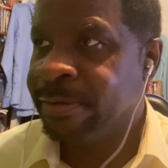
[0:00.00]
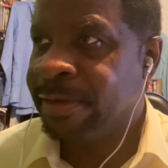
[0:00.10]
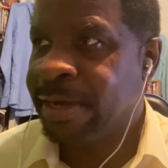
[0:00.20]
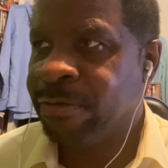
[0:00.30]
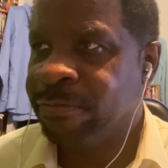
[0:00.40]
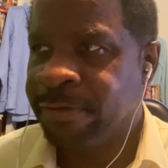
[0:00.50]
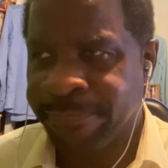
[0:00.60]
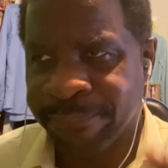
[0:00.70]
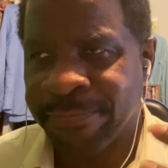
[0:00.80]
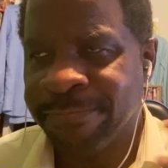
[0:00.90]
I don't know
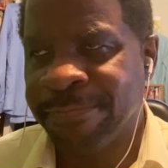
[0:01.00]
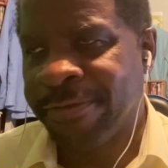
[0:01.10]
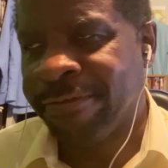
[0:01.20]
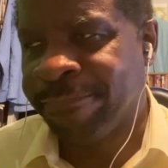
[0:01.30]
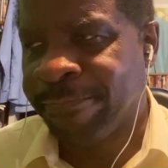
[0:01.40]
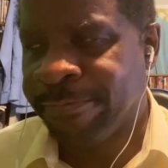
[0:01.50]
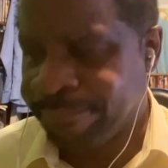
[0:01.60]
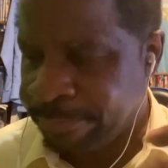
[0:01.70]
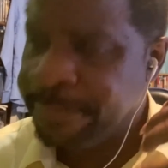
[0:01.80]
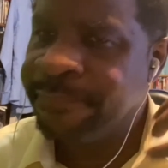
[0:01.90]
if
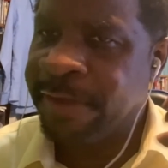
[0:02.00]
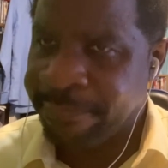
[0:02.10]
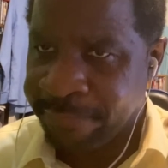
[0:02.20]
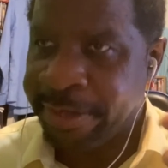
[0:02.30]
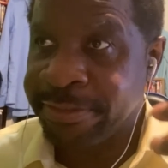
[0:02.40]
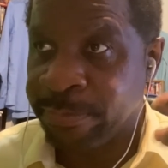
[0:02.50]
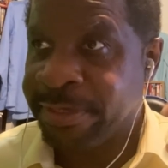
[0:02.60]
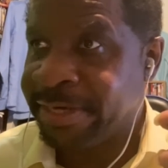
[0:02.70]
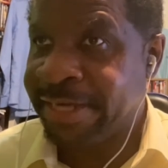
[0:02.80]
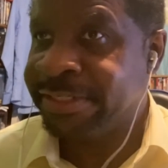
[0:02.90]
Firefly is the one
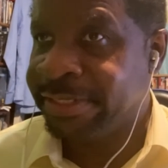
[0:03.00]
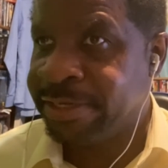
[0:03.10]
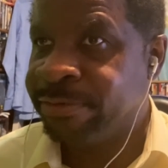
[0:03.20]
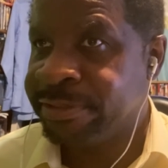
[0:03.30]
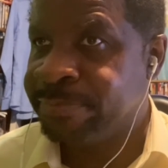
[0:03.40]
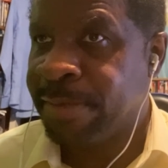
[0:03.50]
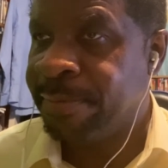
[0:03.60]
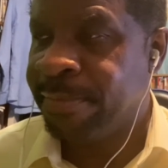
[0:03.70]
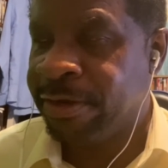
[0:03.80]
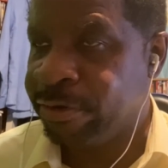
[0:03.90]
that actually kills
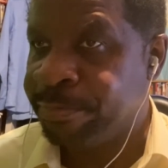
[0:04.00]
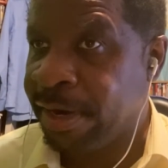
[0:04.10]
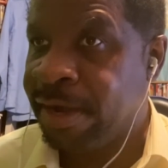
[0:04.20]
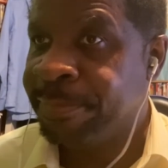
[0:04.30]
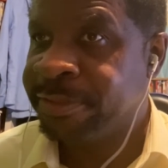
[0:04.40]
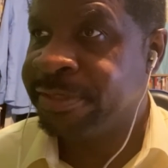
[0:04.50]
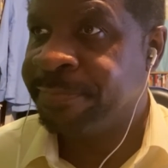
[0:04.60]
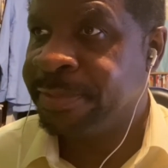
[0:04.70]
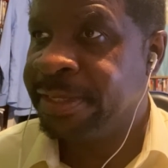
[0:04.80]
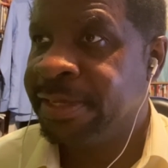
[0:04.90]
her mom or
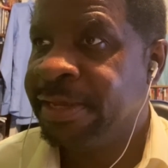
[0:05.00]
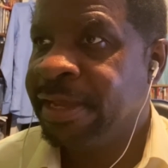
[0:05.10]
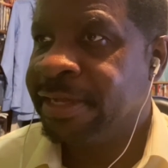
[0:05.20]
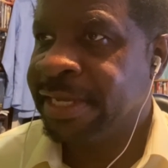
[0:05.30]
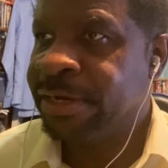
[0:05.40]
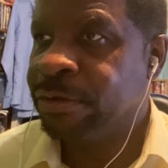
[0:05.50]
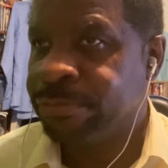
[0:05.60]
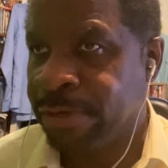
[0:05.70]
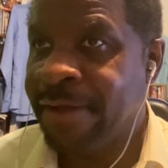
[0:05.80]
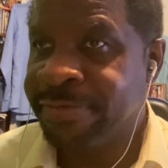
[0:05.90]
something. Because I
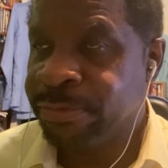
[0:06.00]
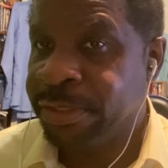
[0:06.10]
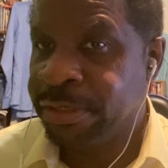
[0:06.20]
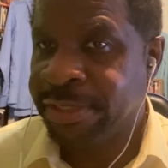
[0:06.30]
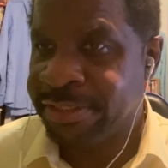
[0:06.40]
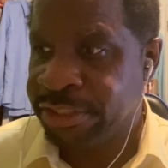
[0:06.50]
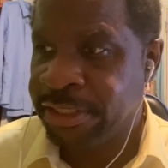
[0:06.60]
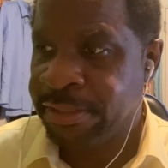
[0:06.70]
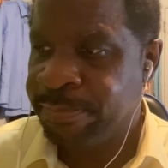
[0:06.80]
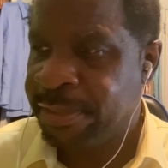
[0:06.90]
know, obviously, we know that
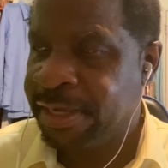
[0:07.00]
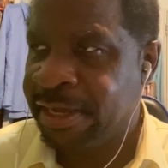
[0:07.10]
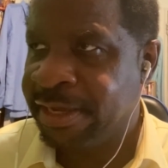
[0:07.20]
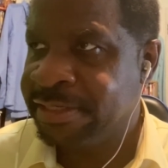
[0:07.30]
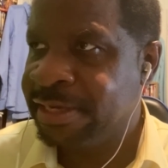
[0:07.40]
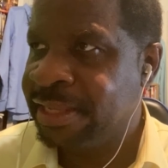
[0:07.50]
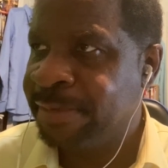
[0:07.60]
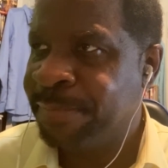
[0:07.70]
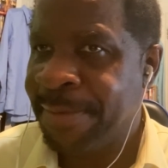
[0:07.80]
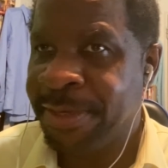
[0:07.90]
I
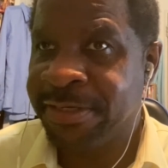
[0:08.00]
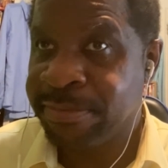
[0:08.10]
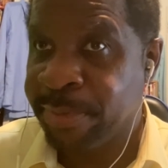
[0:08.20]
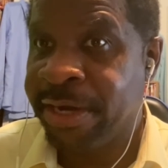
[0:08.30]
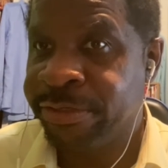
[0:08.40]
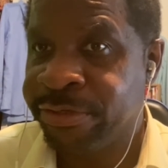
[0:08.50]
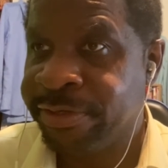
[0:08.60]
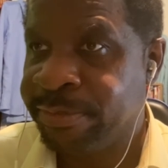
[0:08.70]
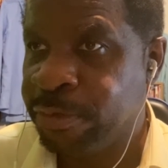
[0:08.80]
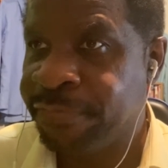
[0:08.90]
think Batman inspires her in
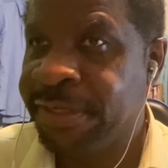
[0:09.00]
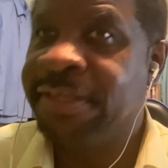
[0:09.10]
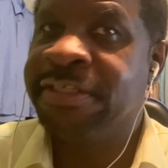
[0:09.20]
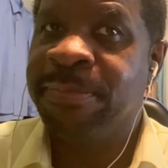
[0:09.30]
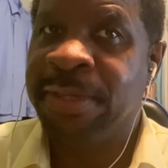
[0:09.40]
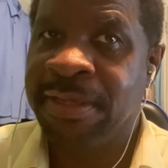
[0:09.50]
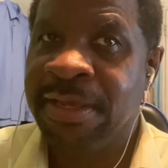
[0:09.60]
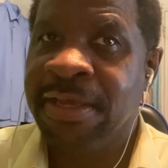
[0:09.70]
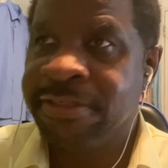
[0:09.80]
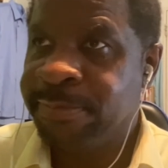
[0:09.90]
the movie, and she
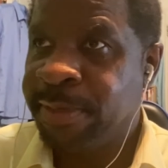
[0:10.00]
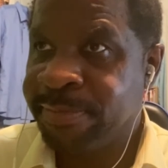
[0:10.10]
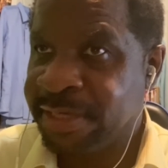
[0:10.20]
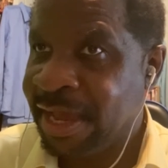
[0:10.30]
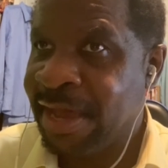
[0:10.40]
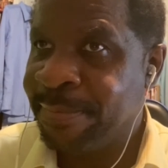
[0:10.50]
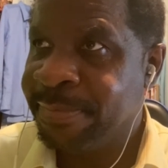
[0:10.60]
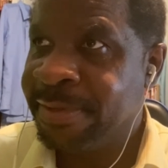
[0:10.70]
becomes a cop.